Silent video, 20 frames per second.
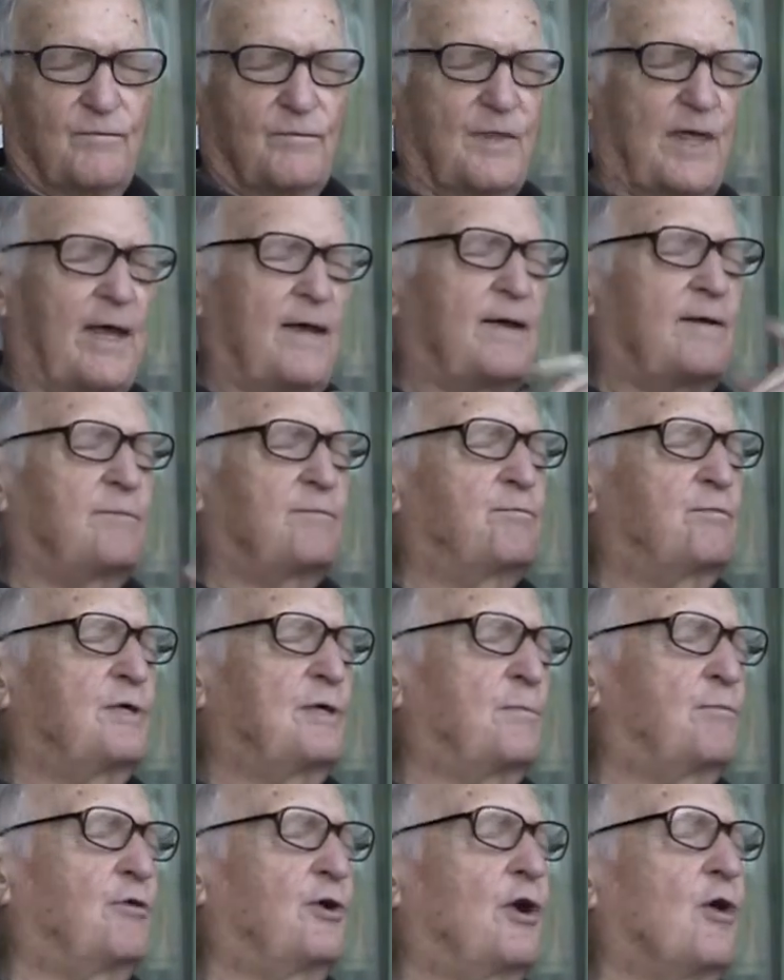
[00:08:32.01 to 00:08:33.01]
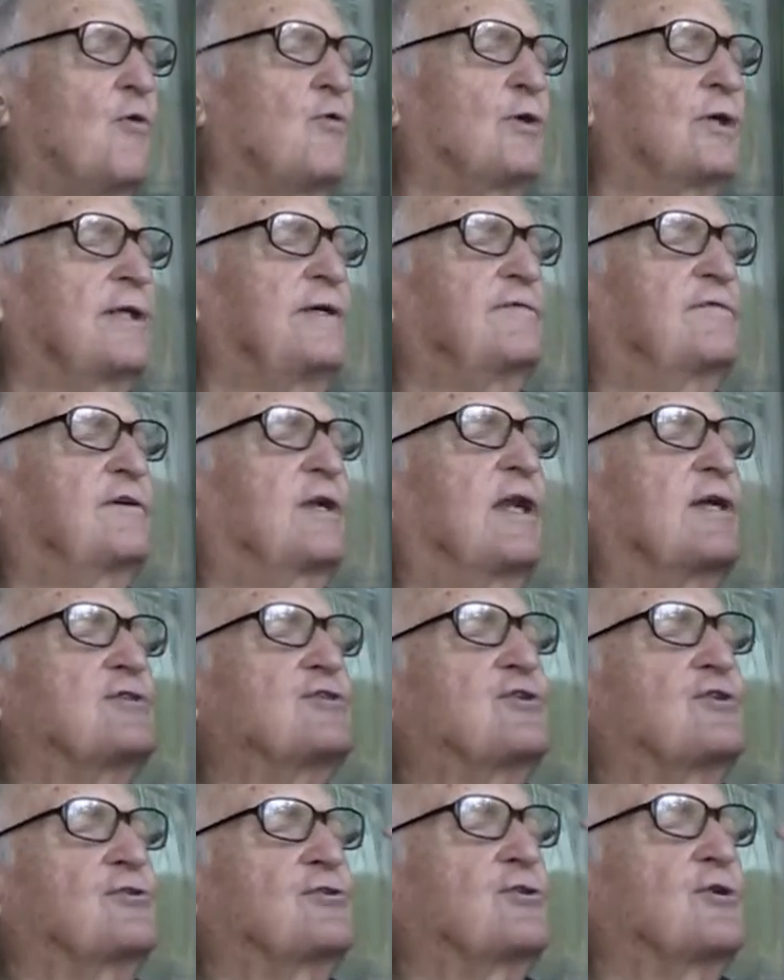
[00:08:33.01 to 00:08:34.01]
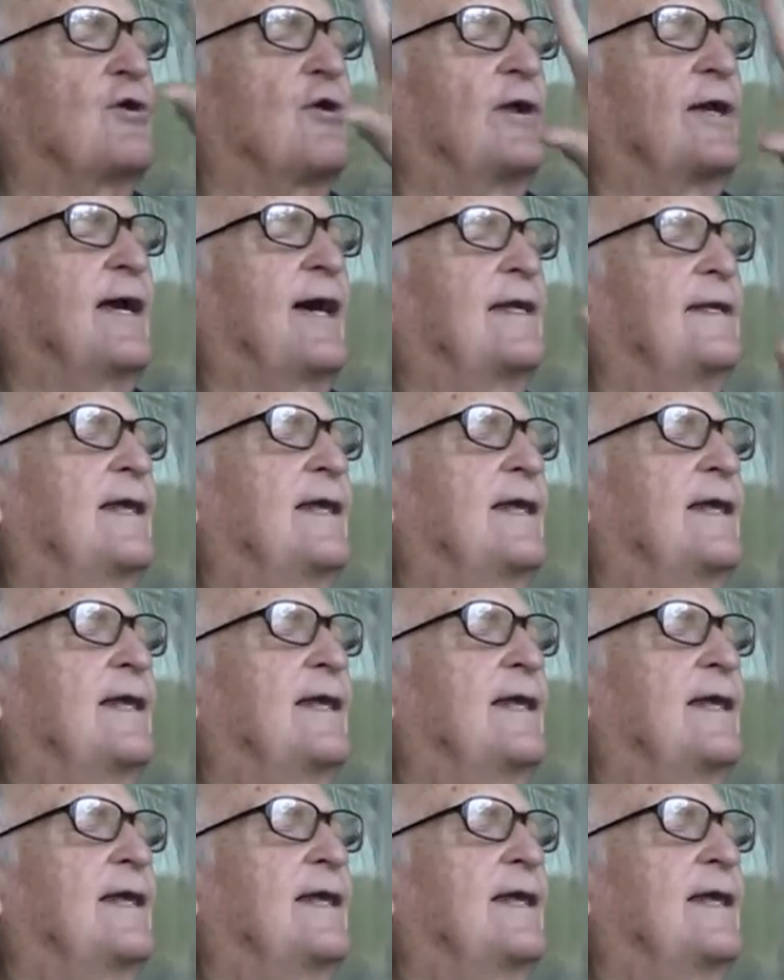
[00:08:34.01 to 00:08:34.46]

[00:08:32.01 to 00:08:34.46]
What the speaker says: You put oak leaf clusters on that,